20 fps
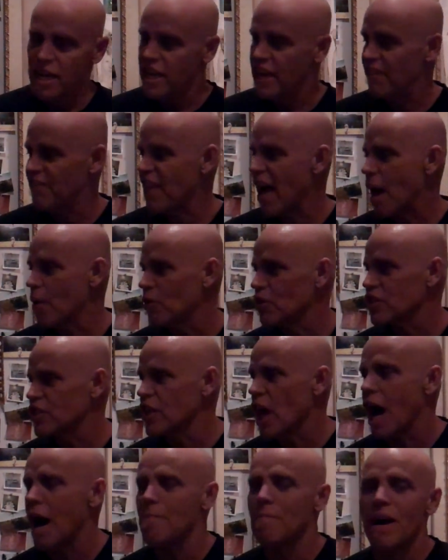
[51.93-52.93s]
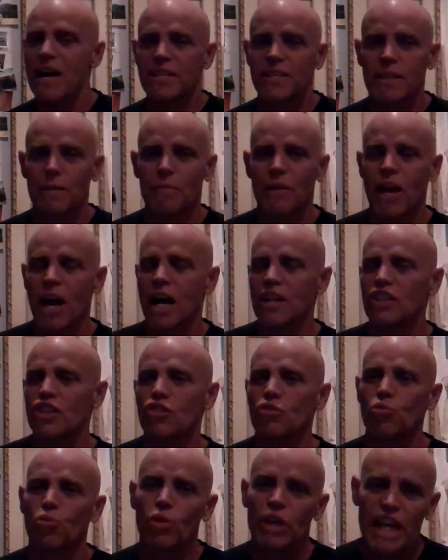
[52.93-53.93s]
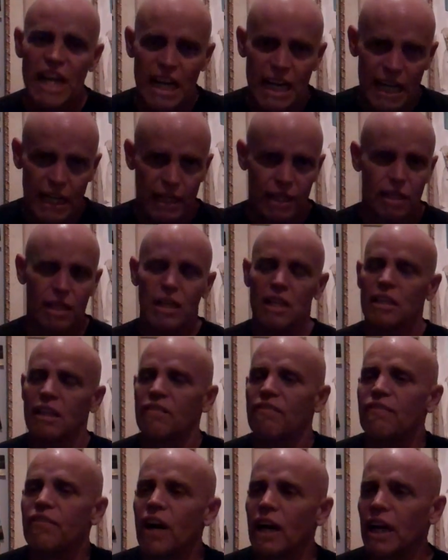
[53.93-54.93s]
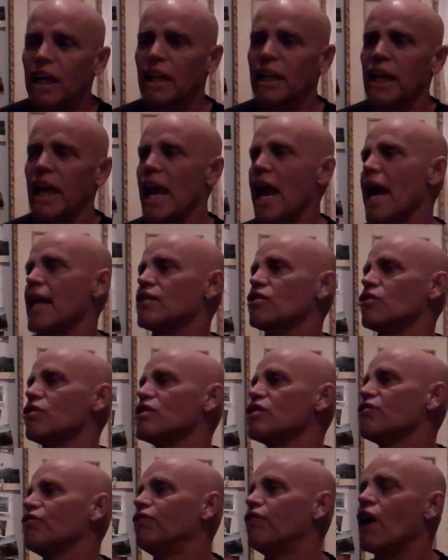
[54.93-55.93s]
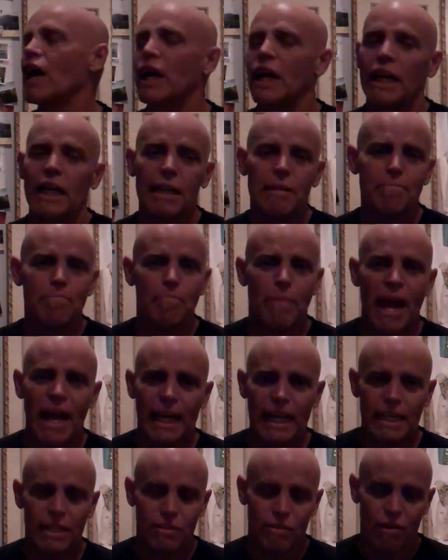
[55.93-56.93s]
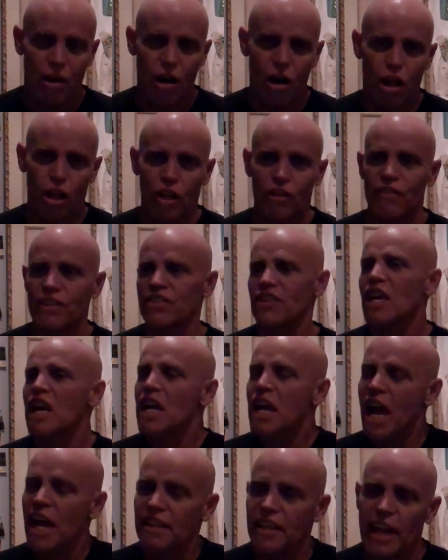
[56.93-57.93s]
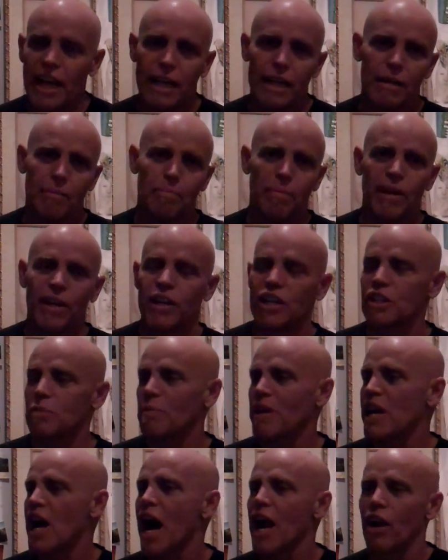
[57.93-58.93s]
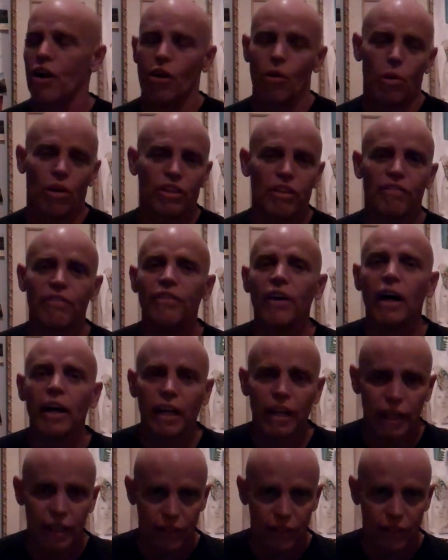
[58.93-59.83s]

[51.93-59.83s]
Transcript: if that was not my subconscious reading that fucking cancer is fucking embedding to all of us, and that it appears me, I don't know what the fuck